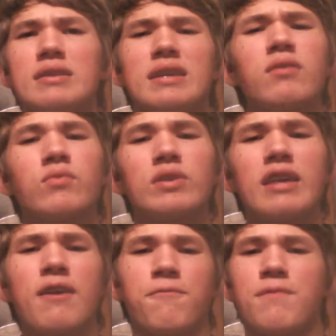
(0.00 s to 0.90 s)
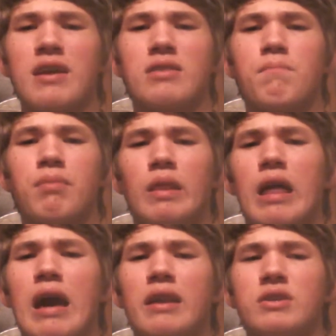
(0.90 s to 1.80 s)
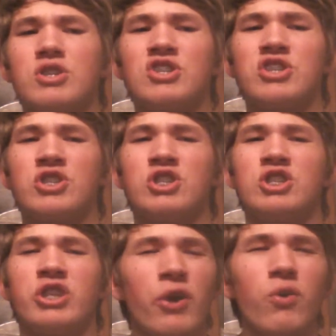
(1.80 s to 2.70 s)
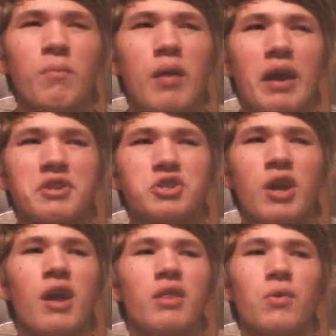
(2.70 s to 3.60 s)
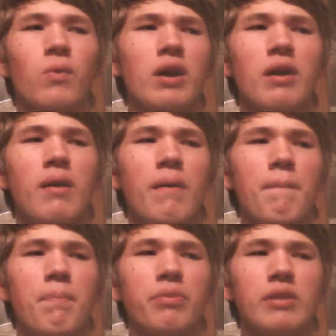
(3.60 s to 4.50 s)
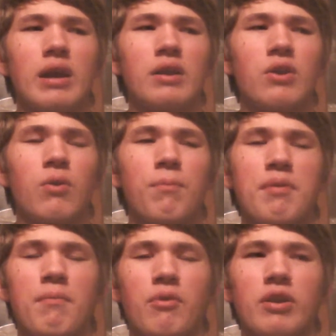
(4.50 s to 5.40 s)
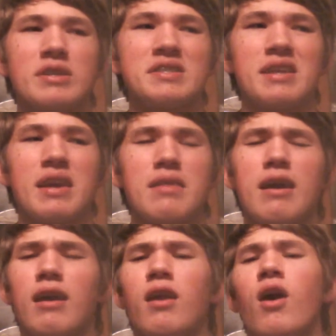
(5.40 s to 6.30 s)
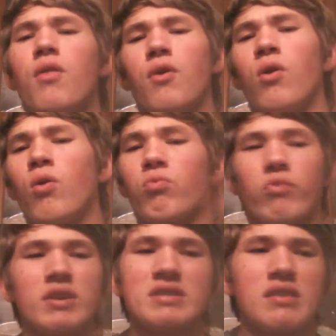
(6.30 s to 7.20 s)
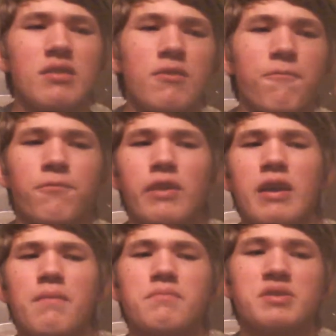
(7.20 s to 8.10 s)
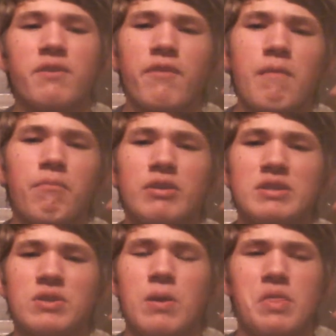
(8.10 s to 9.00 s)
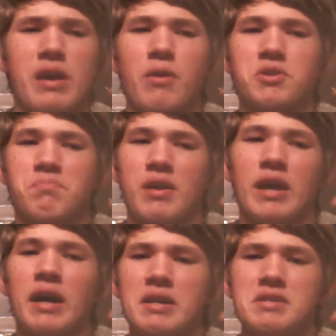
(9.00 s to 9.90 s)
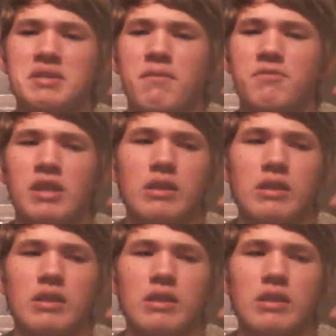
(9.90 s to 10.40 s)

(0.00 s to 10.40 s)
didn't really affect the plot too much. I know people are going to say that the whole reason the flames of Iblis are there is because of the